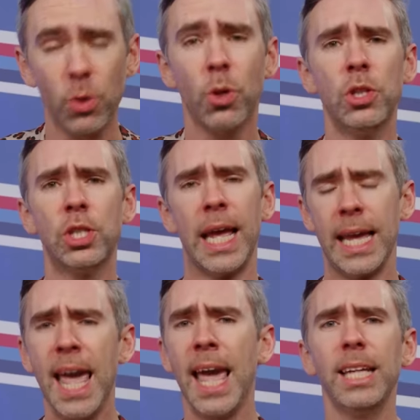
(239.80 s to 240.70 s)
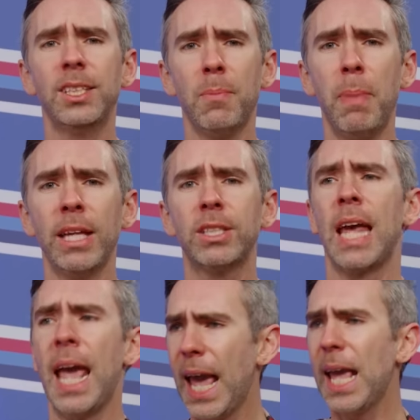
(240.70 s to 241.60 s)
You could say he's the best
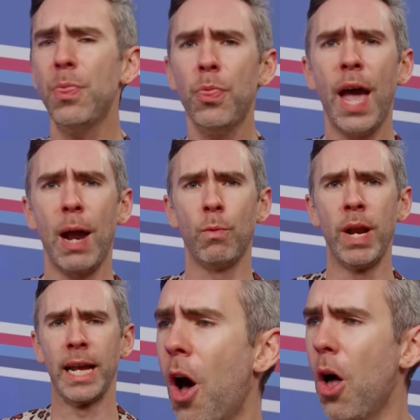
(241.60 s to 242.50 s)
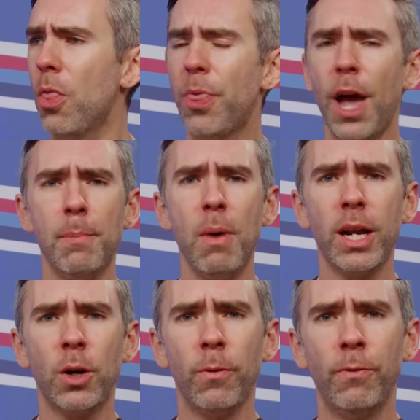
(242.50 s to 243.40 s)
in that ring, on that
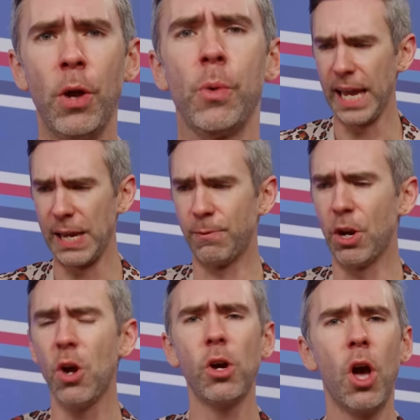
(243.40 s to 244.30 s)
microphone, even on